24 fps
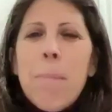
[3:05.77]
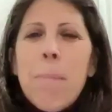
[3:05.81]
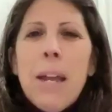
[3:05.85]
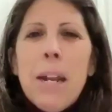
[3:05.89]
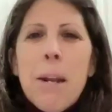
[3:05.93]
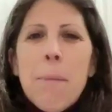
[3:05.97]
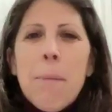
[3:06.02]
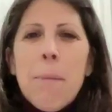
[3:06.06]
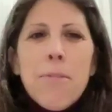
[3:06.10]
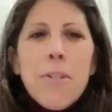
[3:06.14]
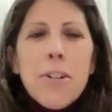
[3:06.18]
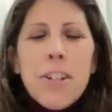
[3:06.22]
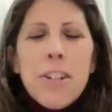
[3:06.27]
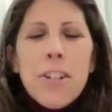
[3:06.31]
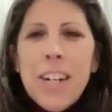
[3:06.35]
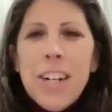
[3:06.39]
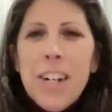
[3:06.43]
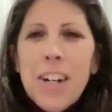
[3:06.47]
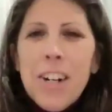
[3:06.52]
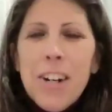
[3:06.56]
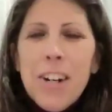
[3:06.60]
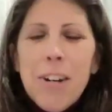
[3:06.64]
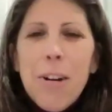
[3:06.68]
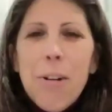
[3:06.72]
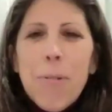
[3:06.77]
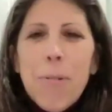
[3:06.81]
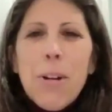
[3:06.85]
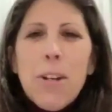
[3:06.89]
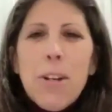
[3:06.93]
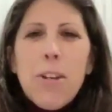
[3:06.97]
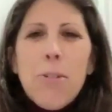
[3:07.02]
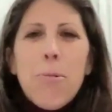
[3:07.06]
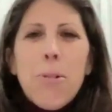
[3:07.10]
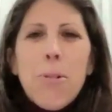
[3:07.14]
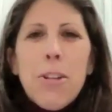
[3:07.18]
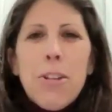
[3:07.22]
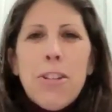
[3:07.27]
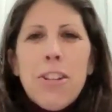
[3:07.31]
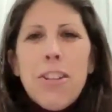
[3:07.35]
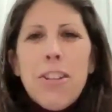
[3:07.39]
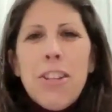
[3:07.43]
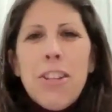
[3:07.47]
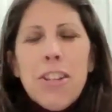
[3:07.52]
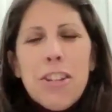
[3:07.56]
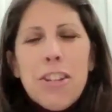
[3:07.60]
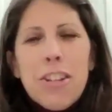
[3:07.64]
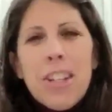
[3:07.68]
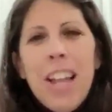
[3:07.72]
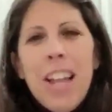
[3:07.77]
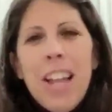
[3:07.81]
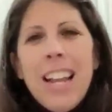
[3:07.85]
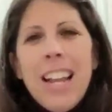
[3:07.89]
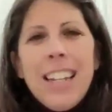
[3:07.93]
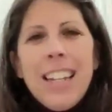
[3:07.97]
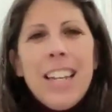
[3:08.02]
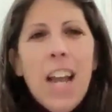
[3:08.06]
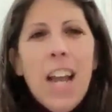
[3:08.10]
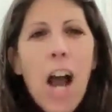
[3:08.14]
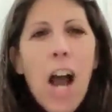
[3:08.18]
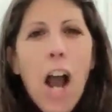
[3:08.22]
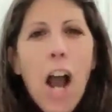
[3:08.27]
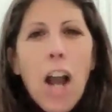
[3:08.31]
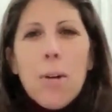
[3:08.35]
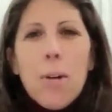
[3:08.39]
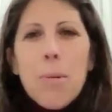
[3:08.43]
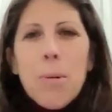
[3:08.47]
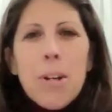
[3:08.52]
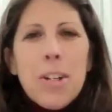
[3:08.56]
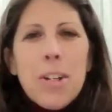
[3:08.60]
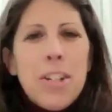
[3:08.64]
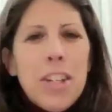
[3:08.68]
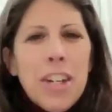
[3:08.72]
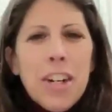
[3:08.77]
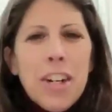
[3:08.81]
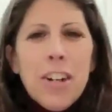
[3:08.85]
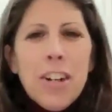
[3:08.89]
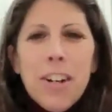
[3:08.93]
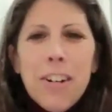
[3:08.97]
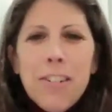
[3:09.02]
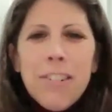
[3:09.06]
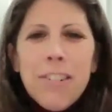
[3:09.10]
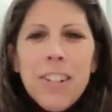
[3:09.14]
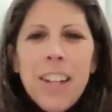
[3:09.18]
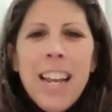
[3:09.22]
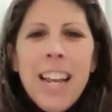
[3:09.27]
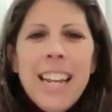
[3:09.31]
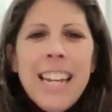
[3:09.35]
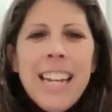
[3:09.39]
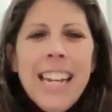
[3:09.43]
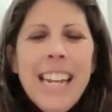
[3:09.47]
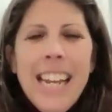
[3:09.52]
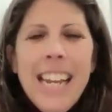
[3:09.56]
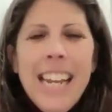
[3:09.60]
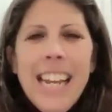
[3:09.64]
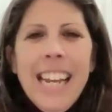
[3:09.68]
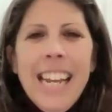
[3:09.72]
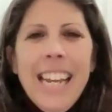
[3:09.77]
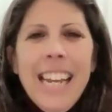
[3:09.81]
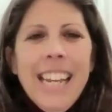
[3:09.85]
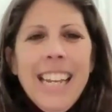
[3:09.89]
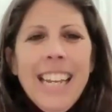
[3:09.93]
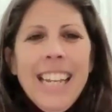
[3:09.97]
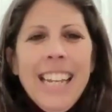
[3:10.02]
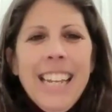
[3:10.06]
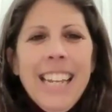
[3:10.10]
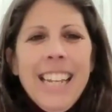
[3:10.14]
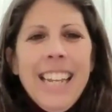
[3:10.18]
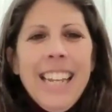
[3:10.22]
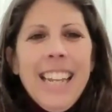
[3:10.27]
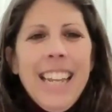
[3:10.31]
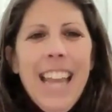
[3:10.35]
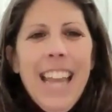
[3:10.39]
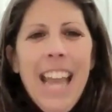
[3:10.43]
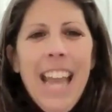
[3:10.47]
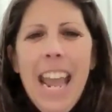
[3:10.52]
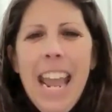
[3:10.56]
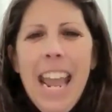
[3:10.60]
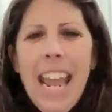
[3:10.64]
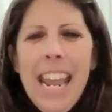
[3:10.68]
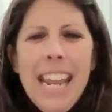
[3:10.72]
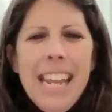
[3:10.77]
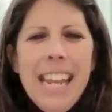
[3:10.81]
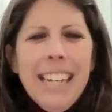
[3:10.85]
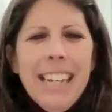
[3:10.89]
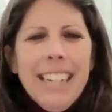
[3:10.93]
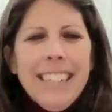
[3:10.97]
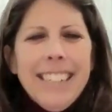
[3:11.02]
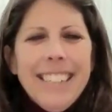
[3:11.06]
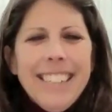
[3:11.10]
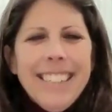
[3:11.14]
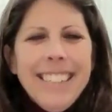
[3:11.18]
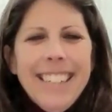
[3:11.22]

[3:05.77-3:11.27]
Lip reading: we met up for dinner, which was this slightly awkward dinner of like, hey,